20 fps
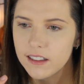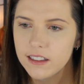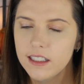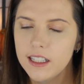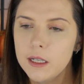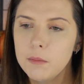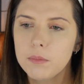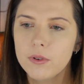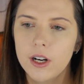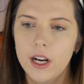
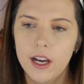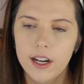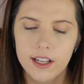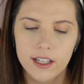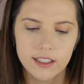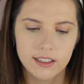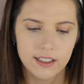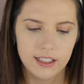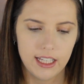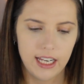lip
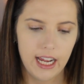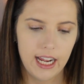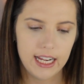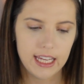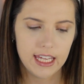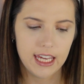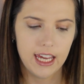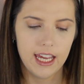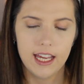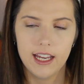product that
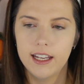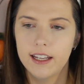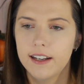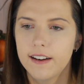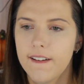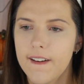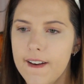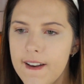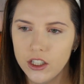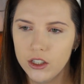I
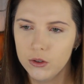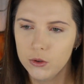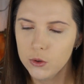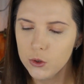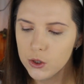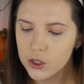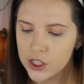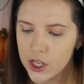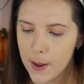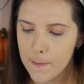can
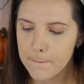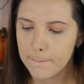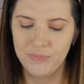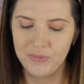use